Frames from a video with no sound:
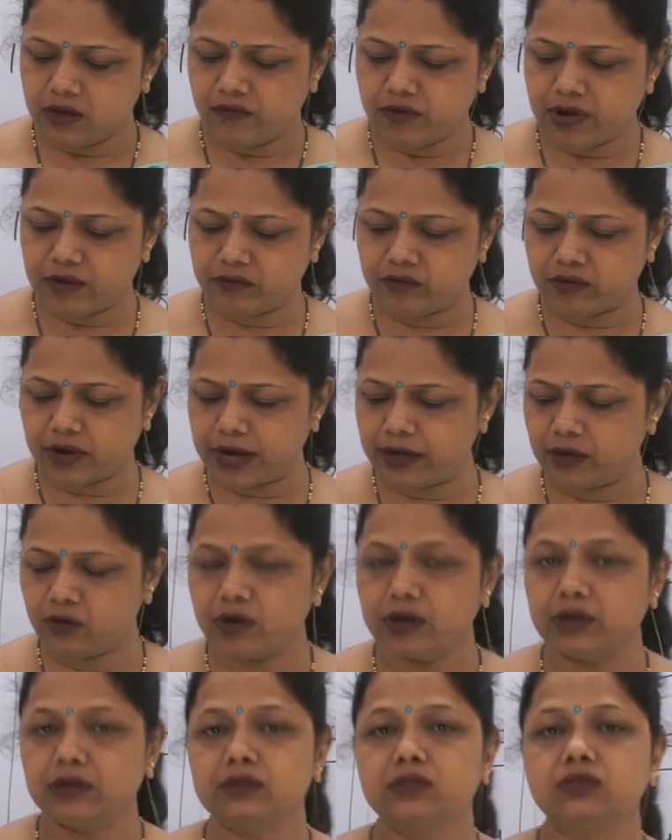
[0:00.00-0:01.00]
We have tried to
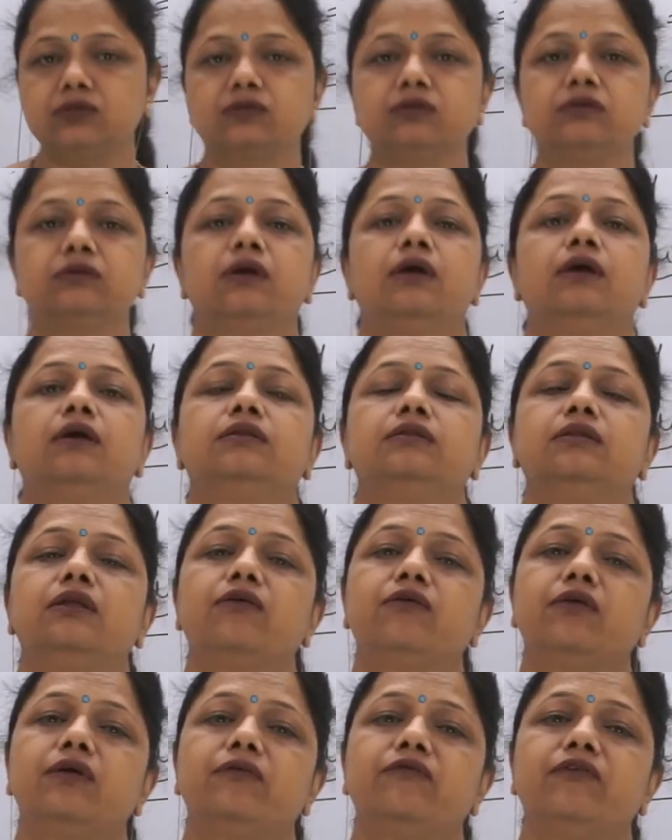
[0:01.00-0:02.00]
understood
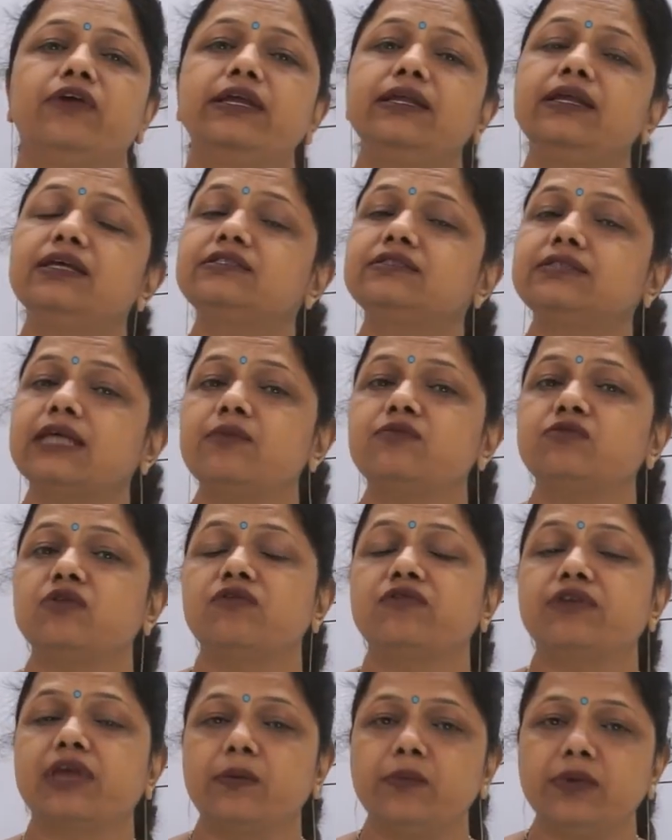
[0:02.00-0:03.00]
the various types
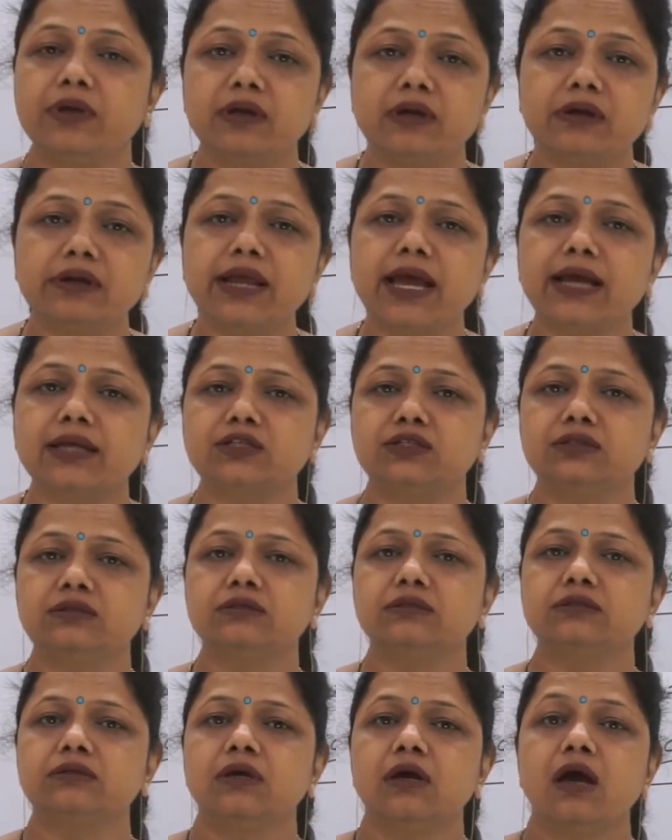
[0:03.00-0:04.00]
of chemical reactions,
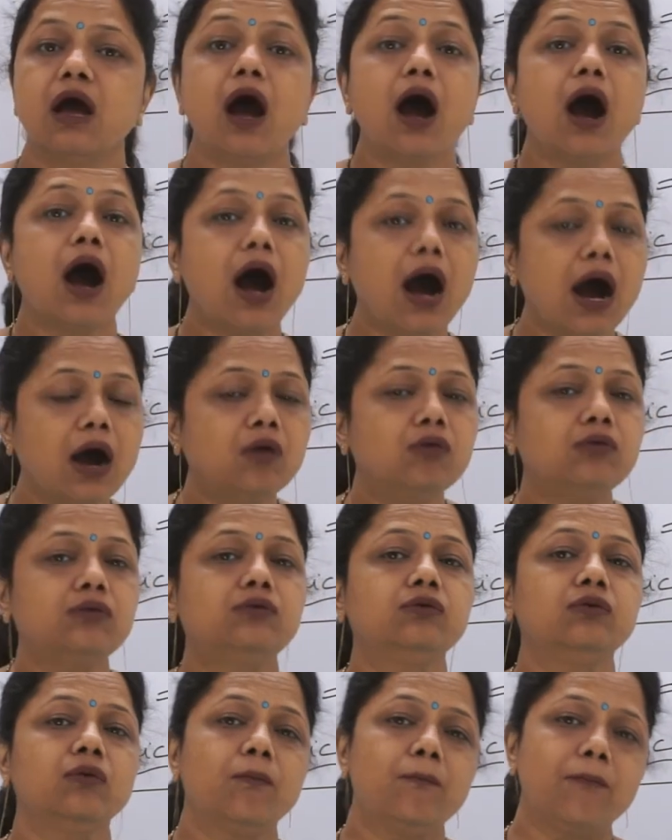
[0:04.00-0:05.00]

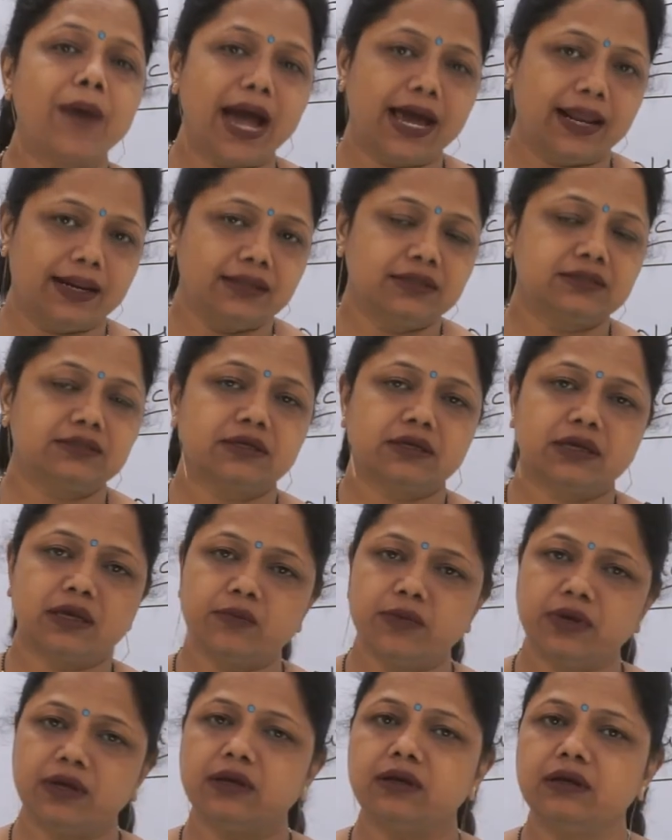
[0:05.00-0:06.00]
how to balance a
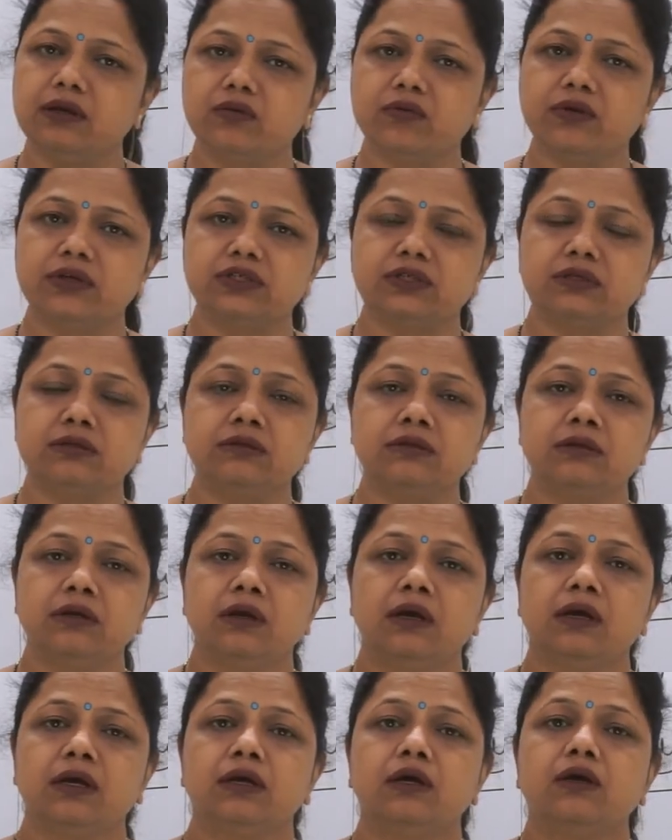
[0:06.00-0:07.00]
chemical equation,
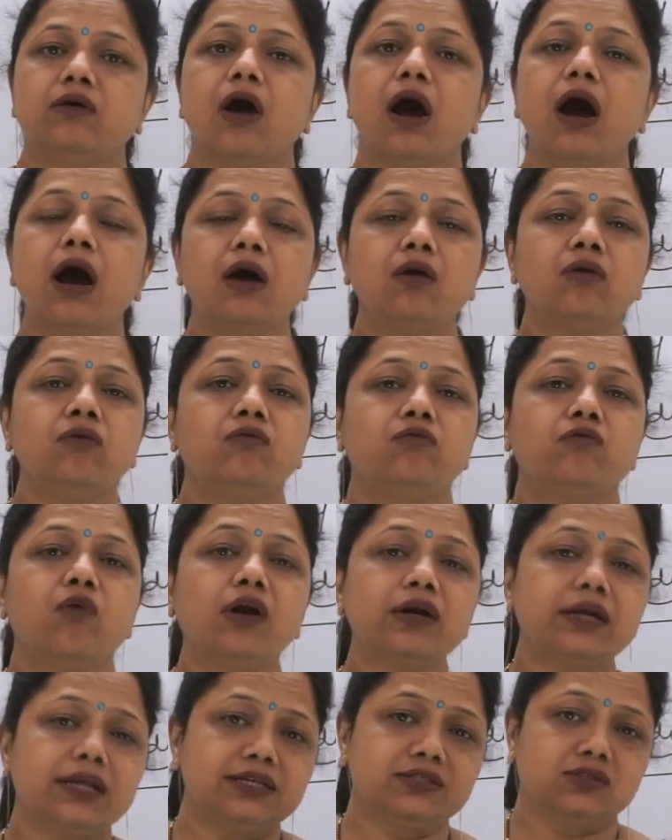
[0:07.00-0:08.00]
how
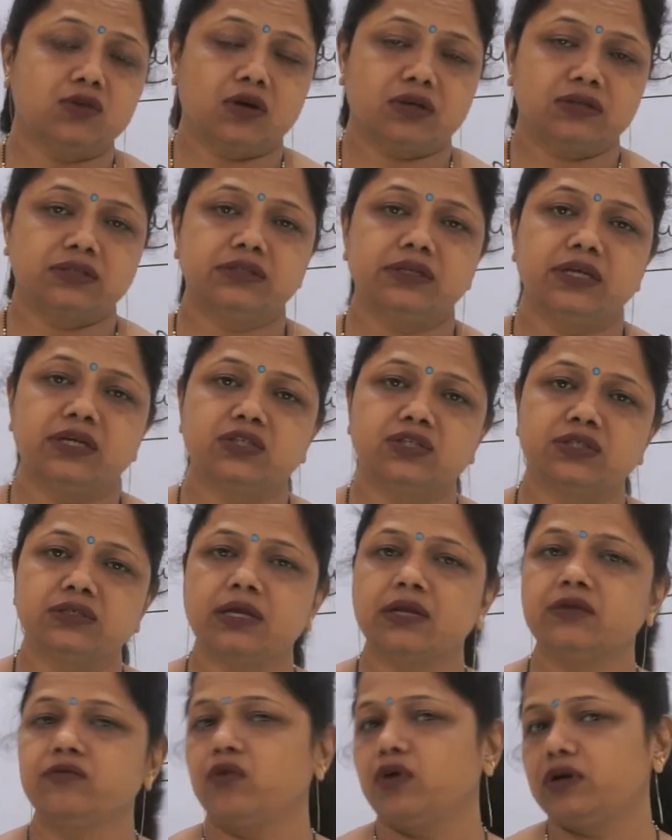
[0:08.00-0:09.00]
what is oxidation
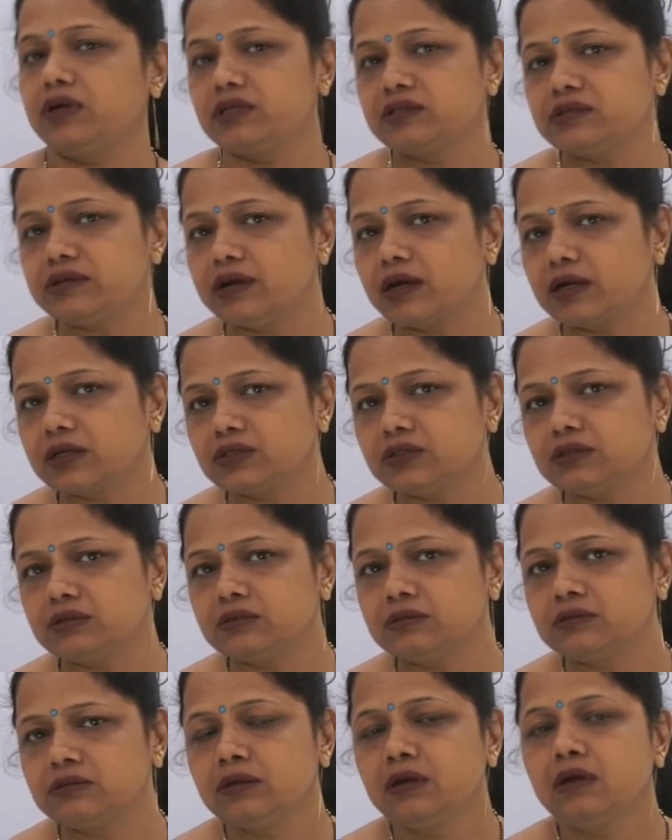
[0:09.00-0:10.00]
and what is
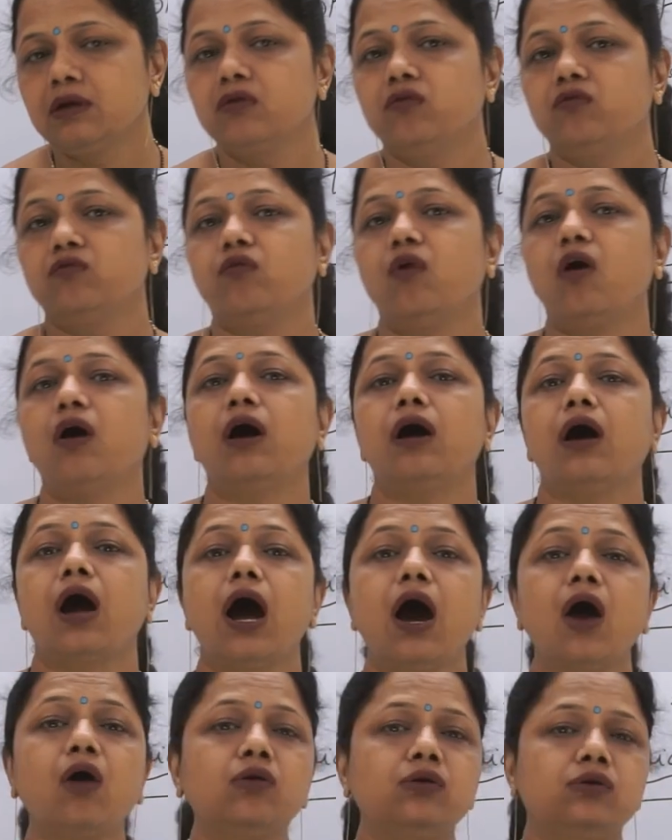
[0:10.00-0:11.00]
reduction,
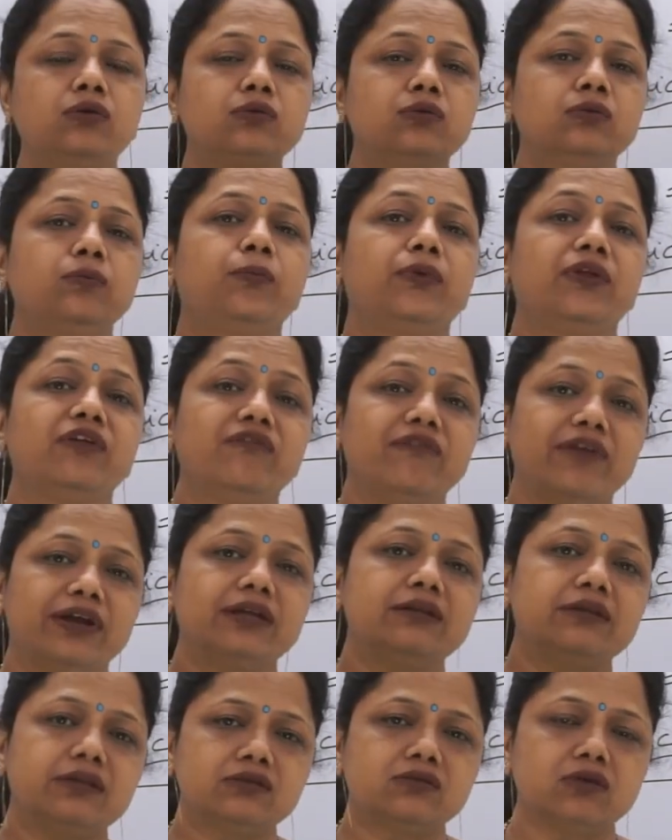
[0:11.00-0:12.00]
how to
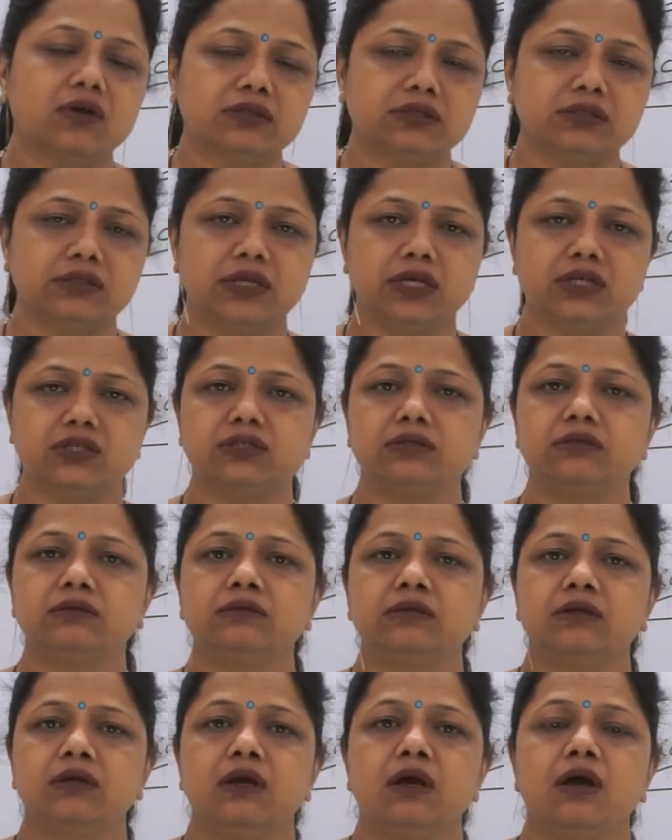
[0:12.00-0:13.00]
prevent this
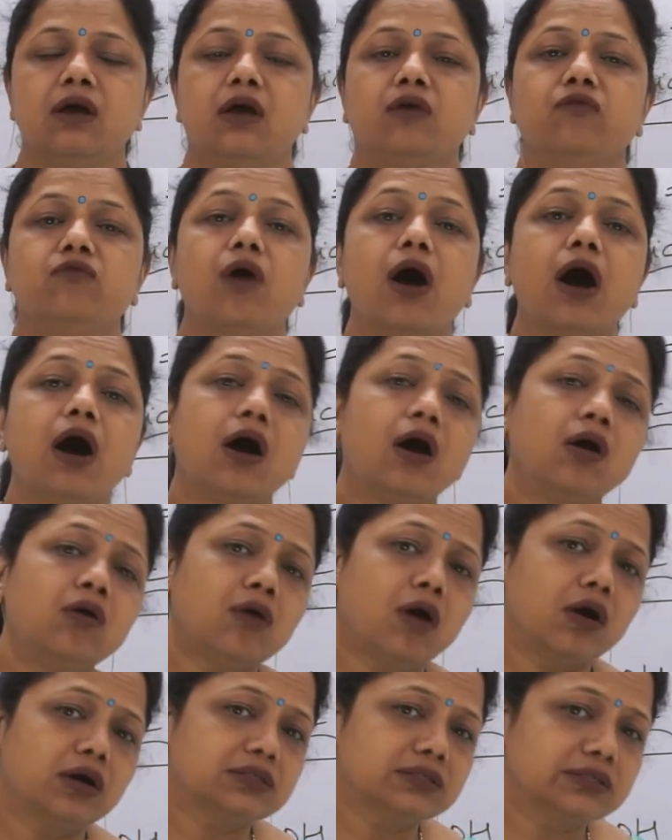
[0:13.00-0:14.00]
oxidation,
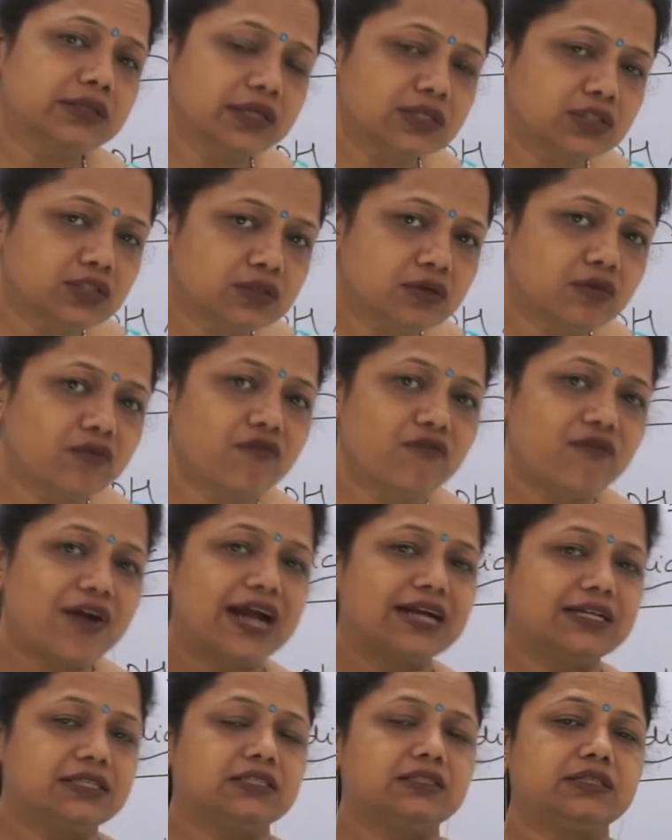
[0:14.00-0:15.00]
how oxidation of
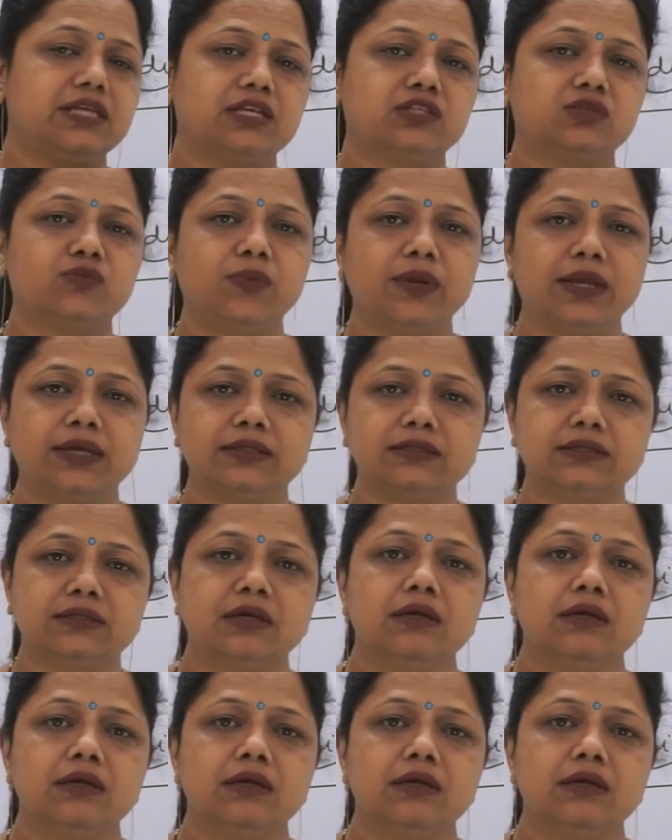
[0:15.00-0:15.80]
fats takes place.